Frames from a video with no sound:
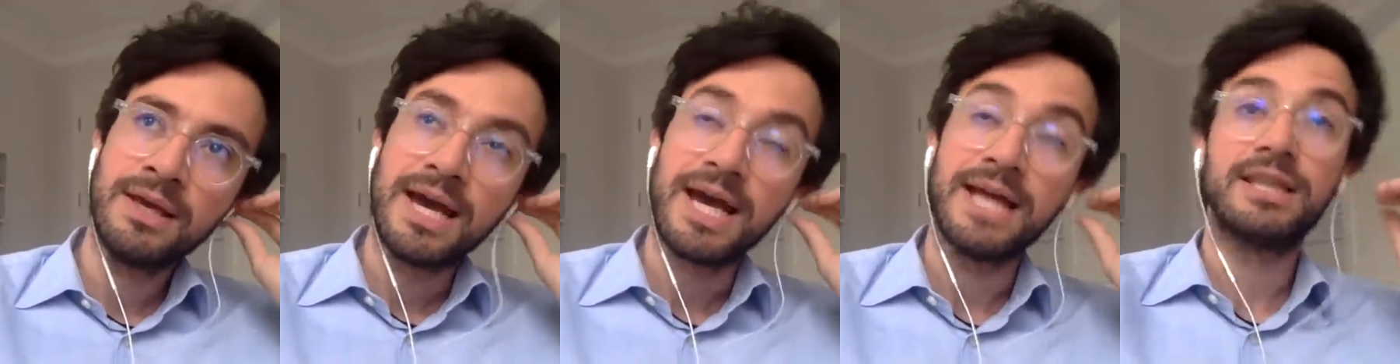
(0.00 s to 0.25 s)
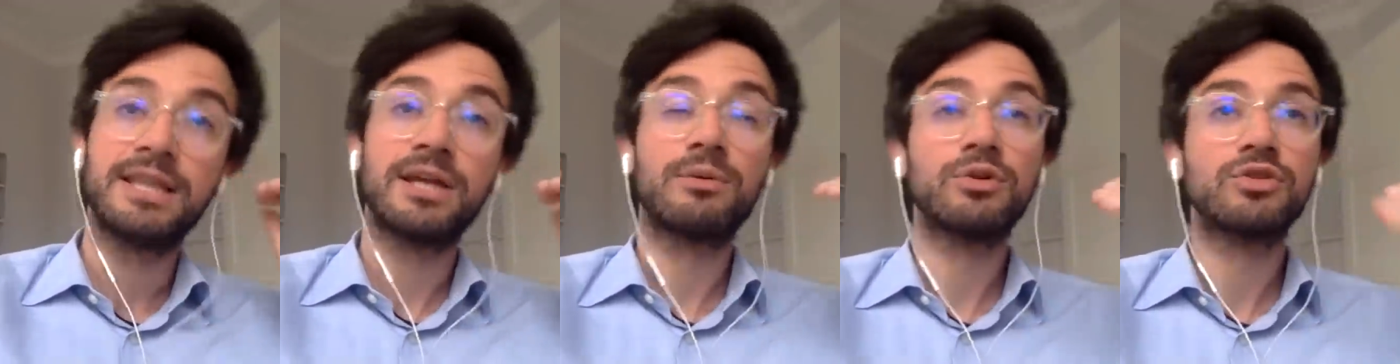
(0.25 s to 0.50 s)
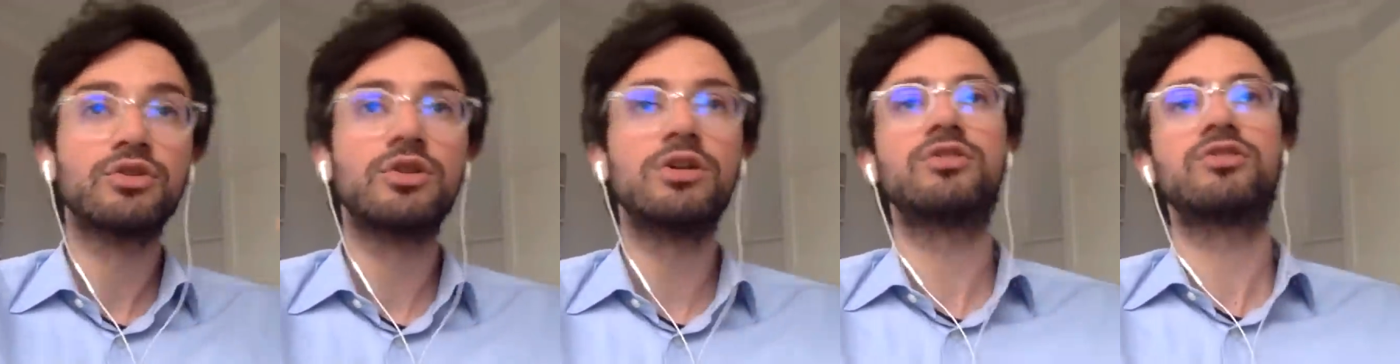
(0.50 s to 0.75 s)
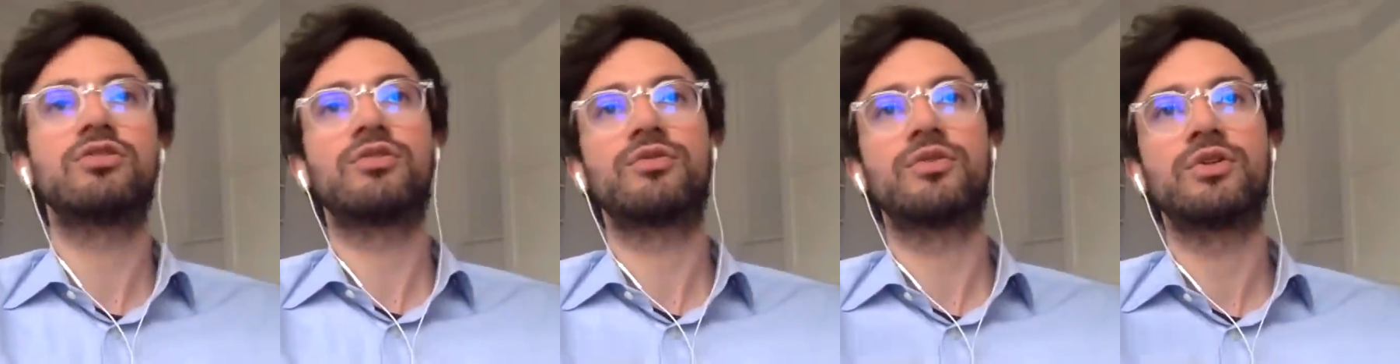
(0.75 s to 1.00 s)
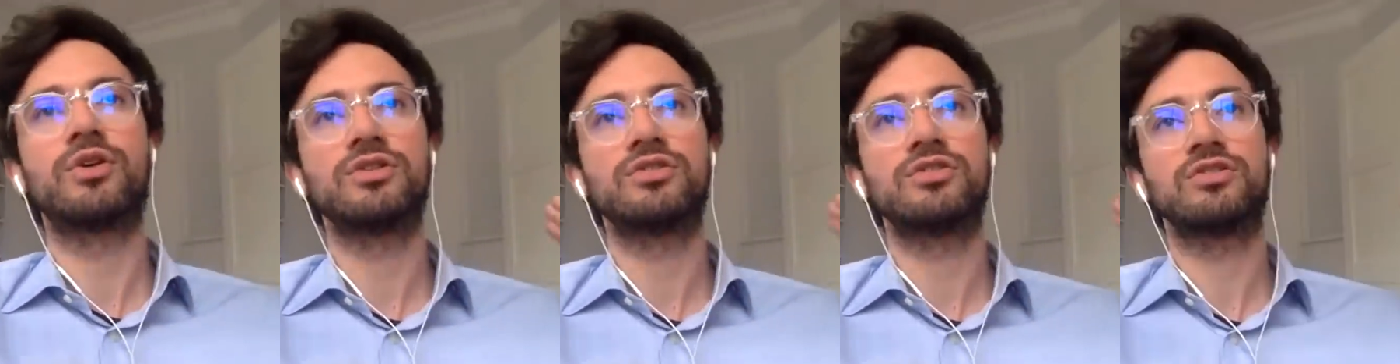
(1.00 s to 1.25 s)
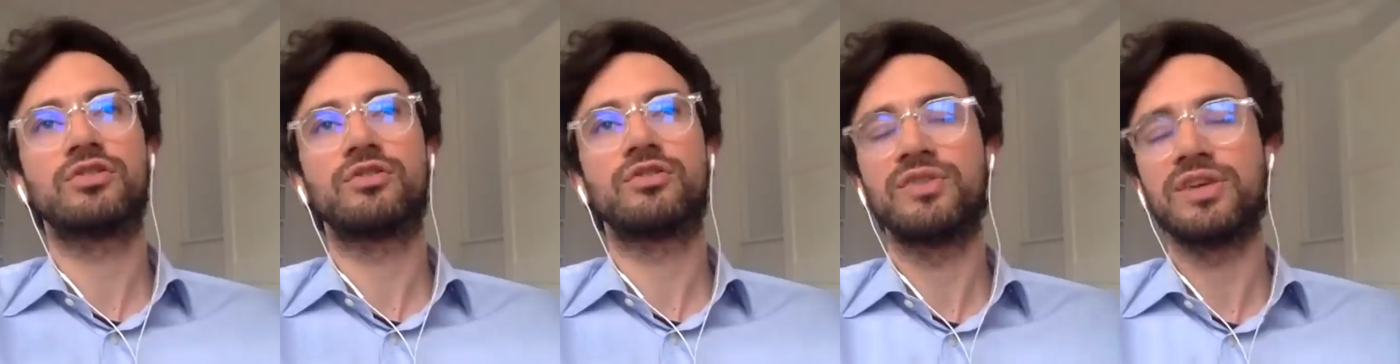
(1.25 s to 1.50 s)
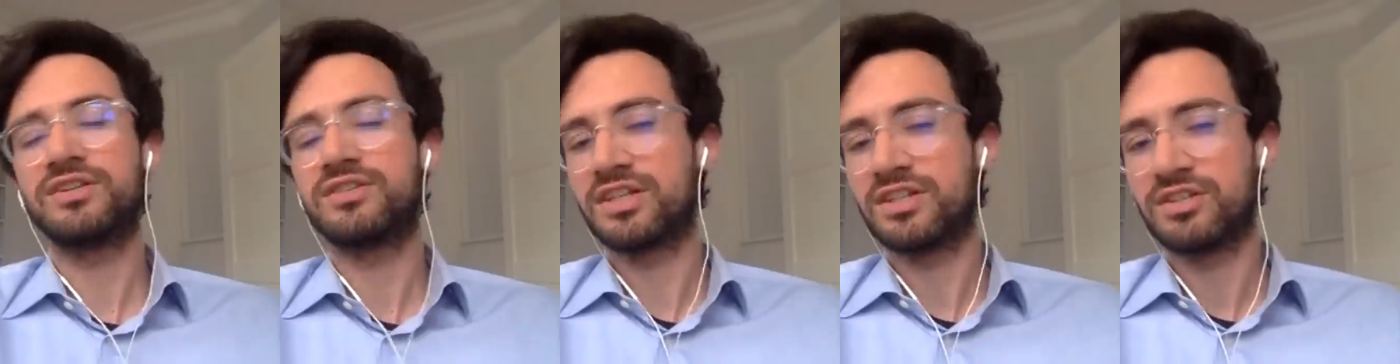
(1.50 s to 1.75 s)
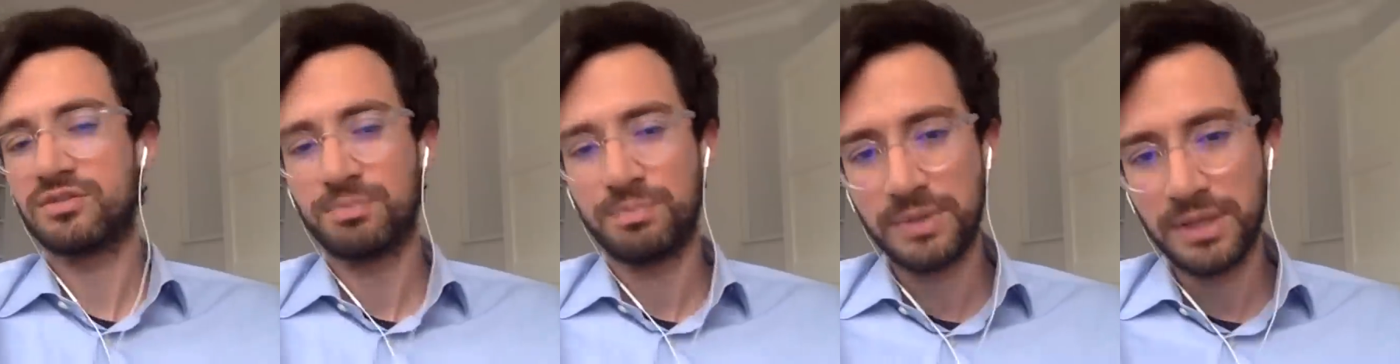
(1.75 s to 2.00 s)
And there was also, of course, Sophia's
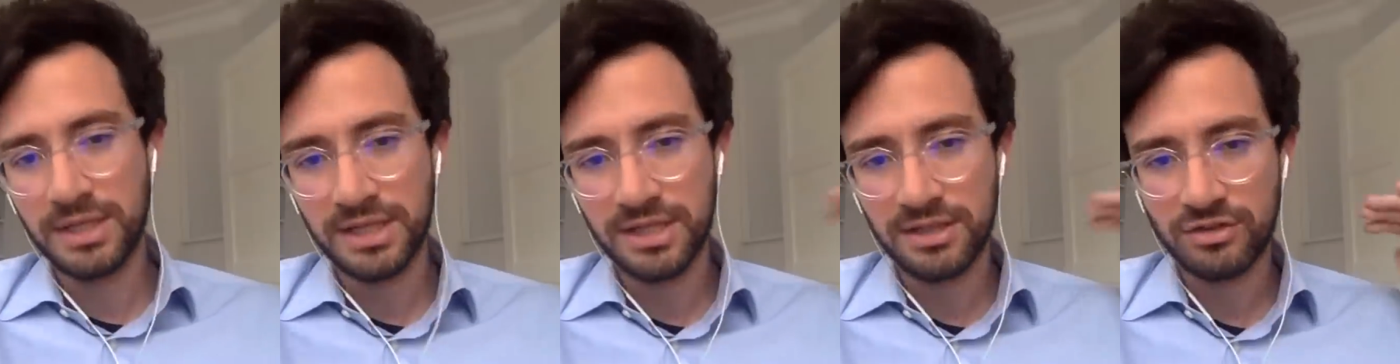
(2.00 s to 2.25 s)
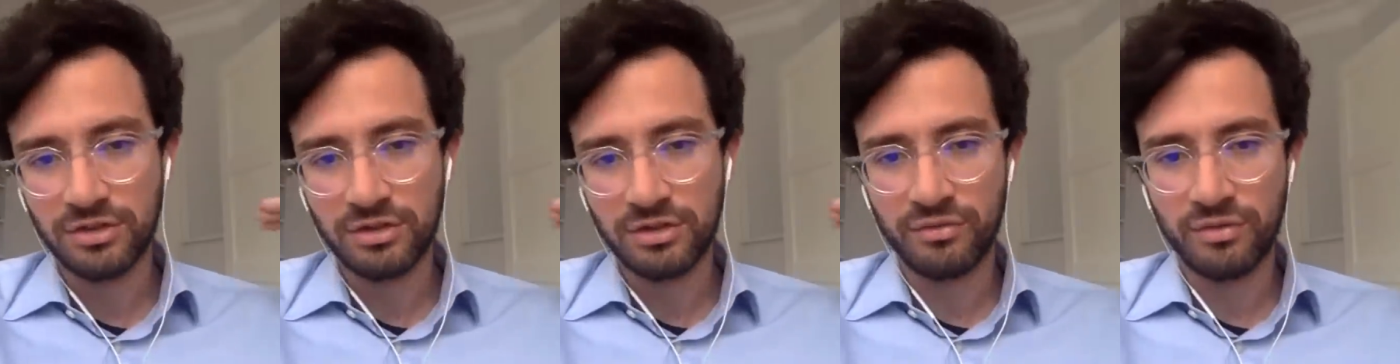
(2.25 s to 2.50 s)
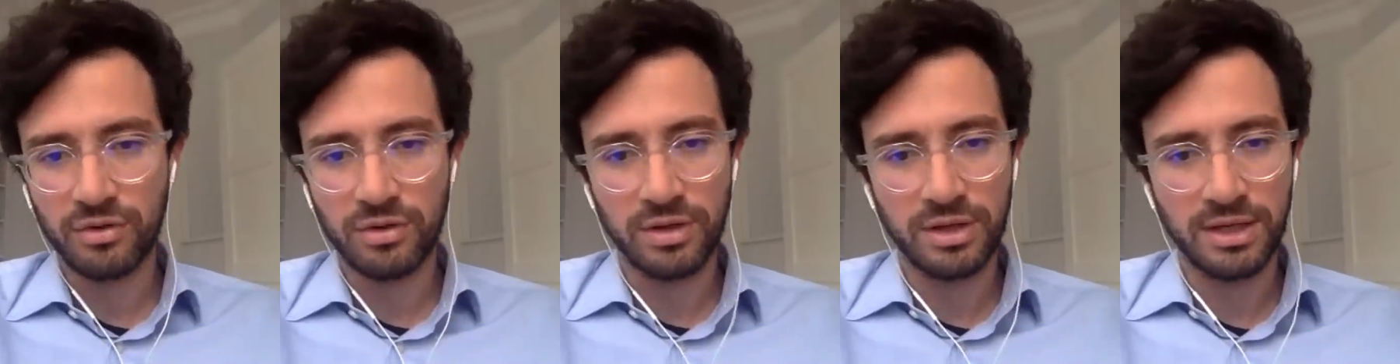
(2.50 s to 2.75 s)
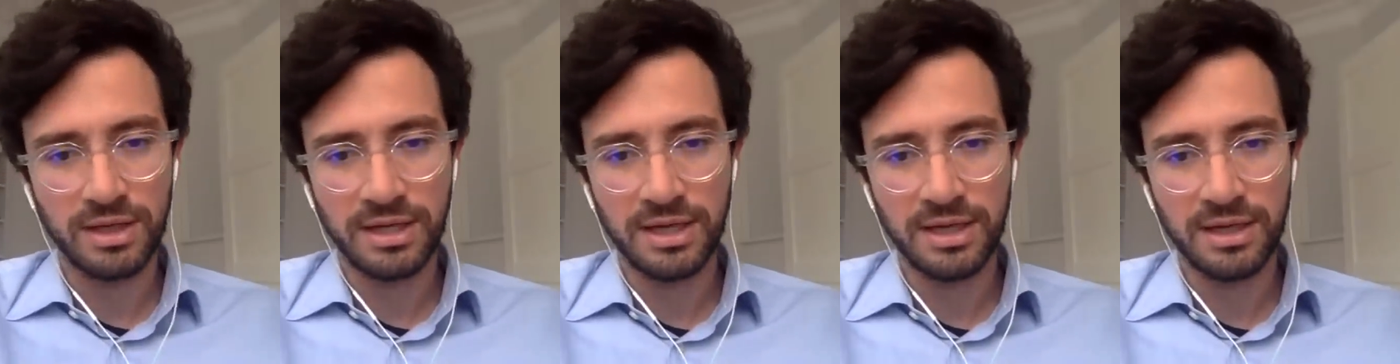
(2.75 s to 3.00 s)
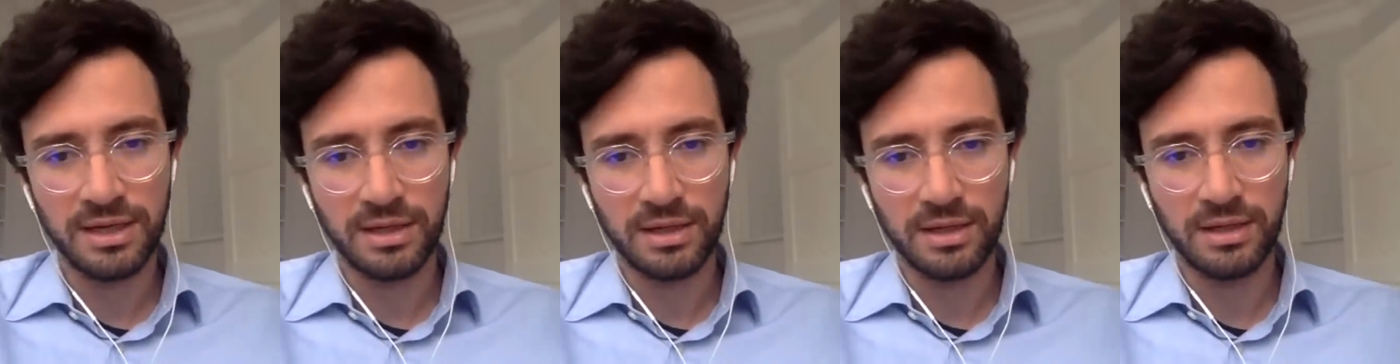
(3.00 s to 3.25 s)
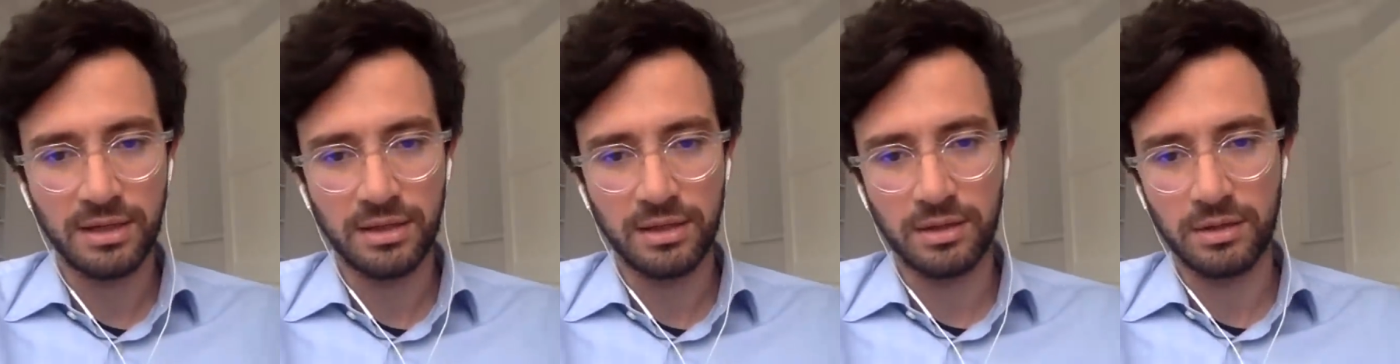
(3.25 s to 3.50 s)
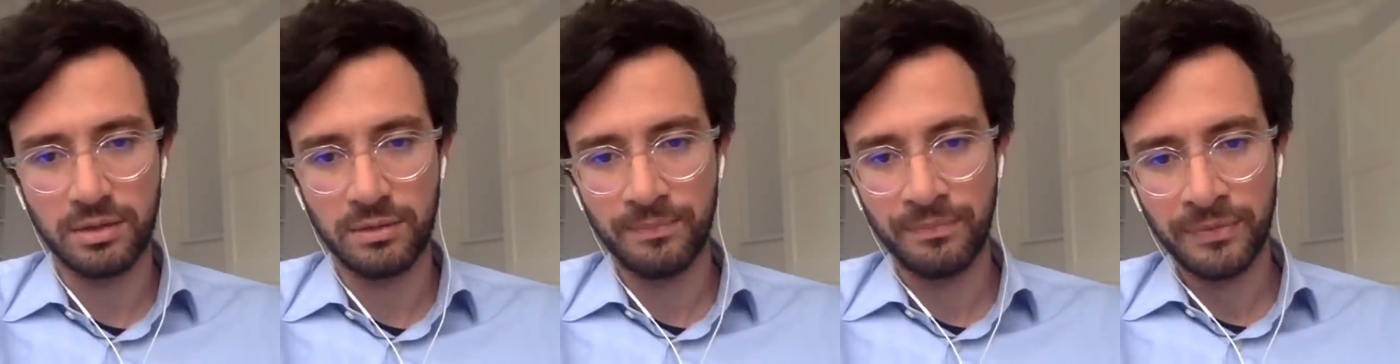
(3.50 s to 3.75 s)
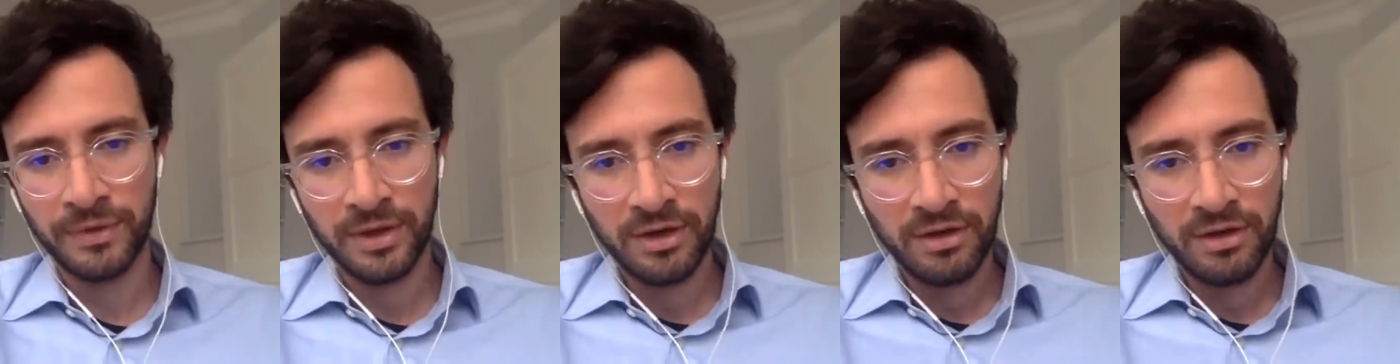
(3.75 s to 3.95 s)
experience of all her, you know,